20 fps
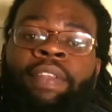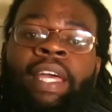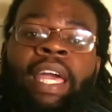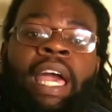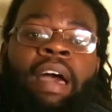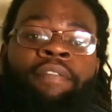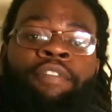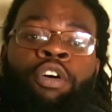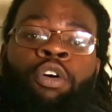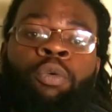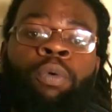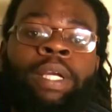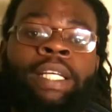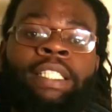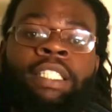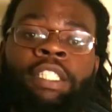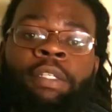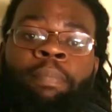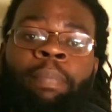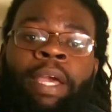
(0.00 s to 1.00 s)
they have no
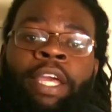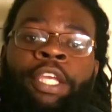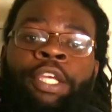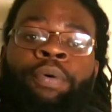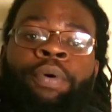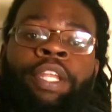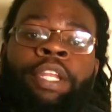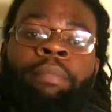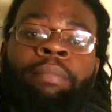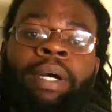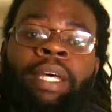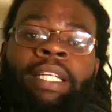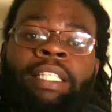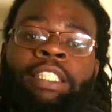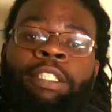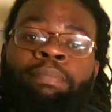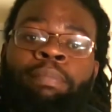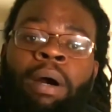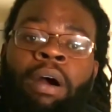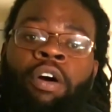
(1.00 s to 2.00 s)
reason to pay you any money
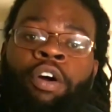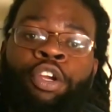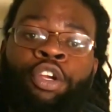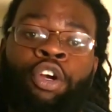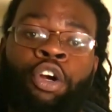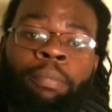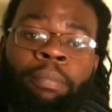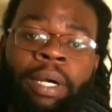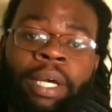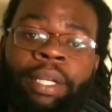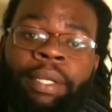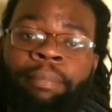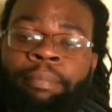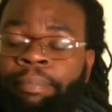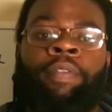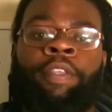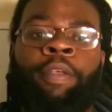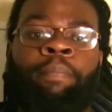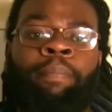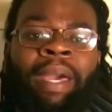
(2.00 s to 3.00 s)
to borrow your money.
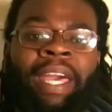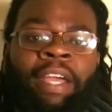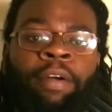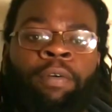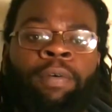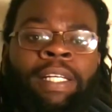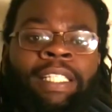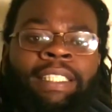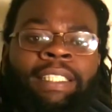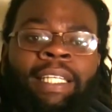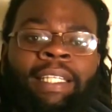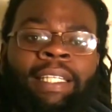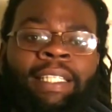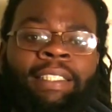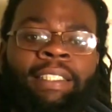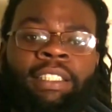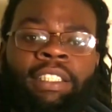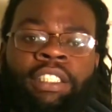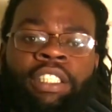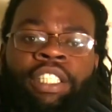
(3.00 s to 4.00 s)
The main reason that
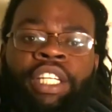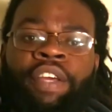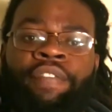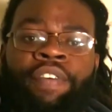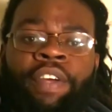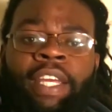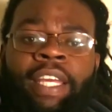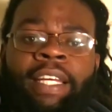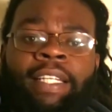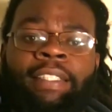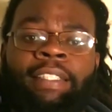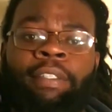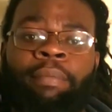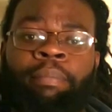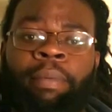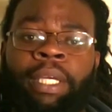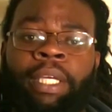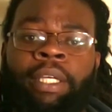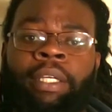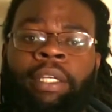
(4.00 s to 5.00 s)
this is significant to
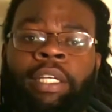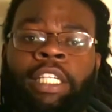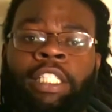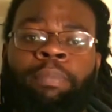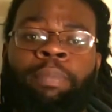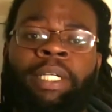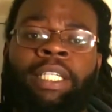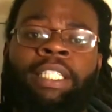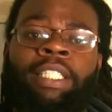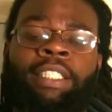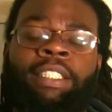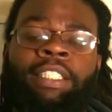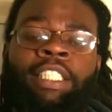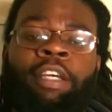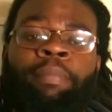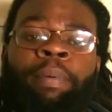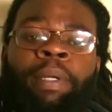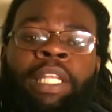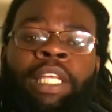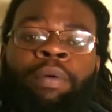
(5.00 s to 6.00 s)
me is because
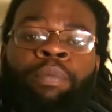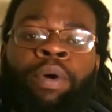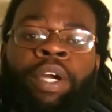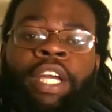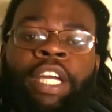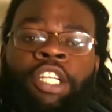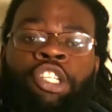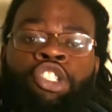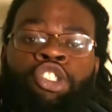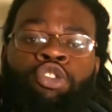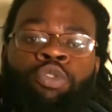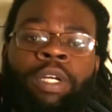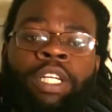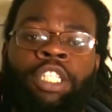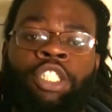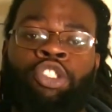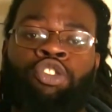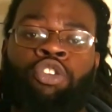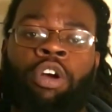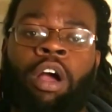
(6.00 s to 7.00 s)
typically when interest
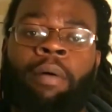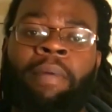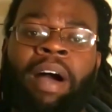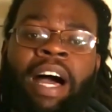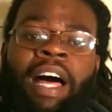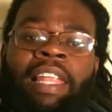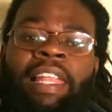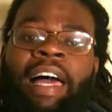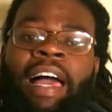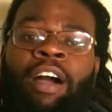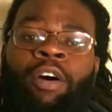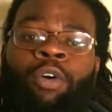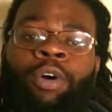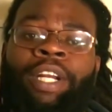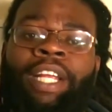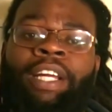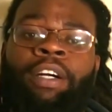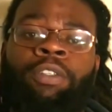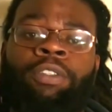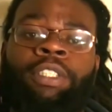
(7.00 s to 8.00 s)
rates drop by a lot or
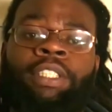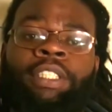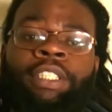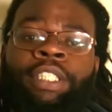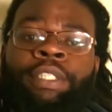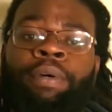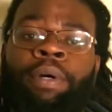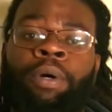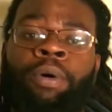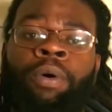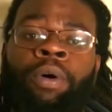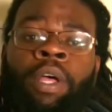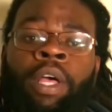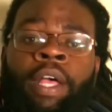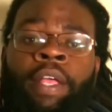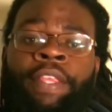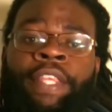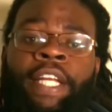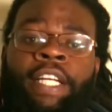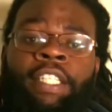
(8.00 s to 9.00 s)
they go to zero,
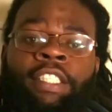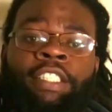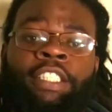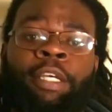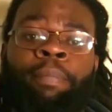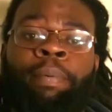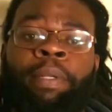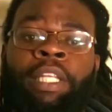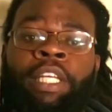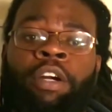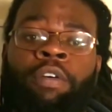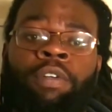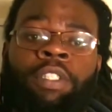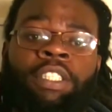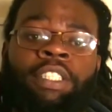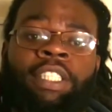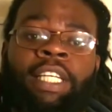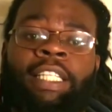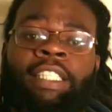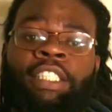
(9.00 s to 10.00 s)
there's typically a
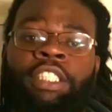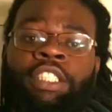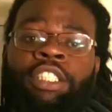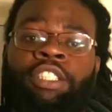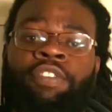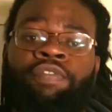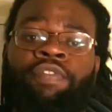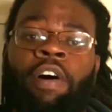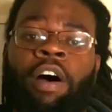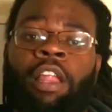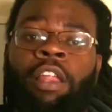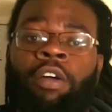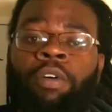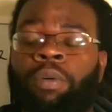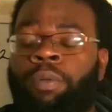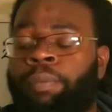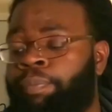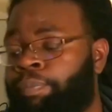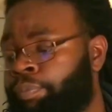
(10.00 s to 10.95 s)
recession to follow.